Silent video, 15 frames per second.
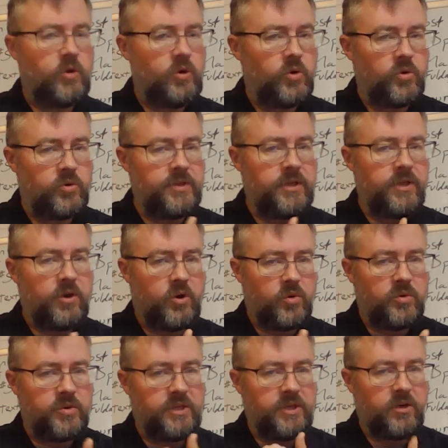Holy,
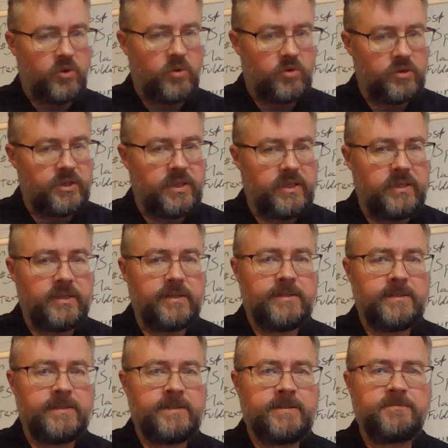holy, holy
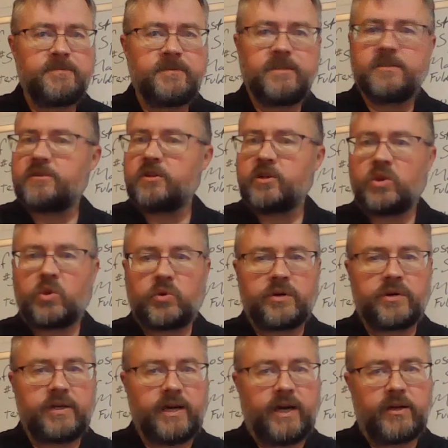is the
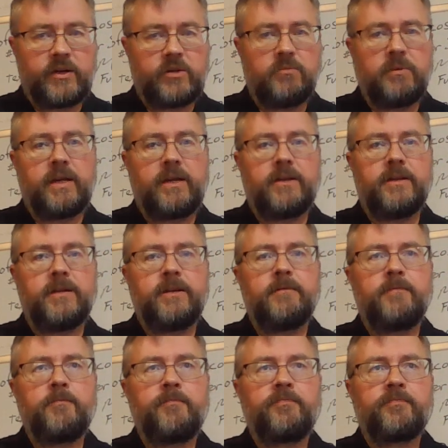Lord God Almighty.